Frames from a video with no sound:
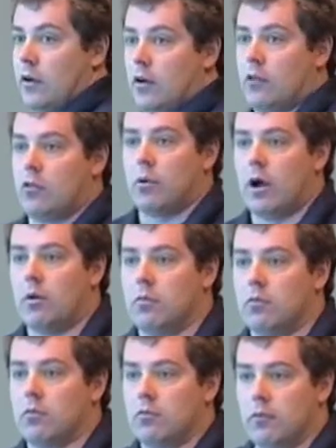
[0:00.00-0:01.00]
uh, to our
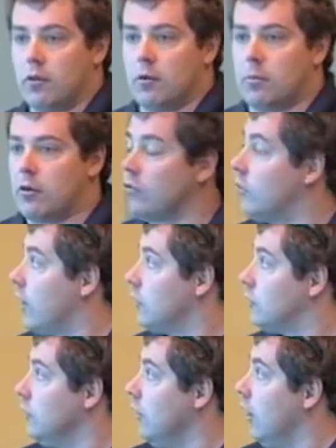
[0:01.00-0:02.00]
uh,
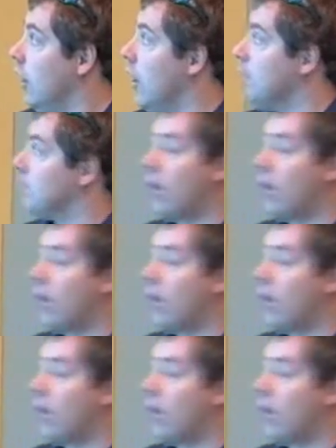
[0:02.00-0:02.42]
presentation. Um,